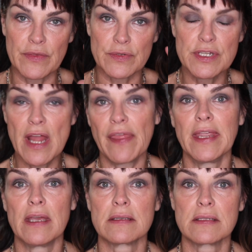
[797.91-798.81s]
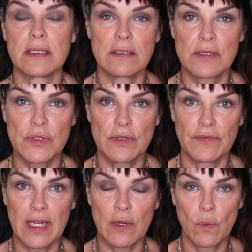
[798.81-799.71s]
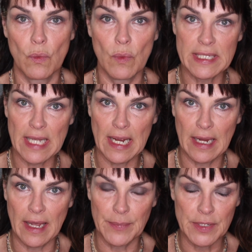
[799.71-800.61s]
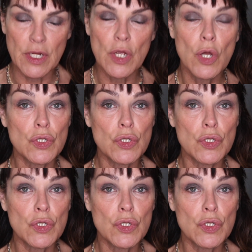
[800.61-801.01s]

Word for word: And there's nothing else, and it looks sort of like, what the heck happened?